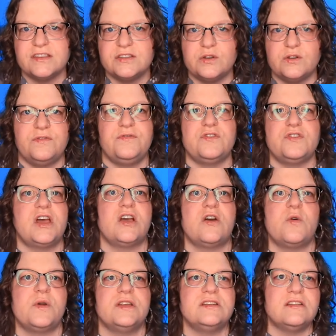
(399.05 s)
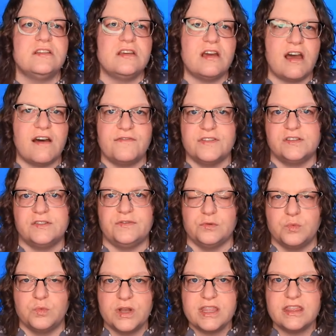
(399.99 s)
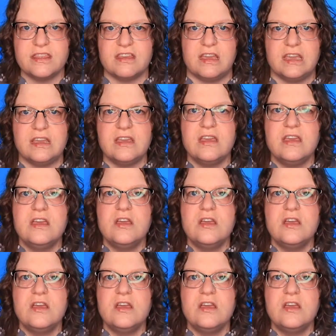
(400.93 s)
So if you're not going to the office for one thing,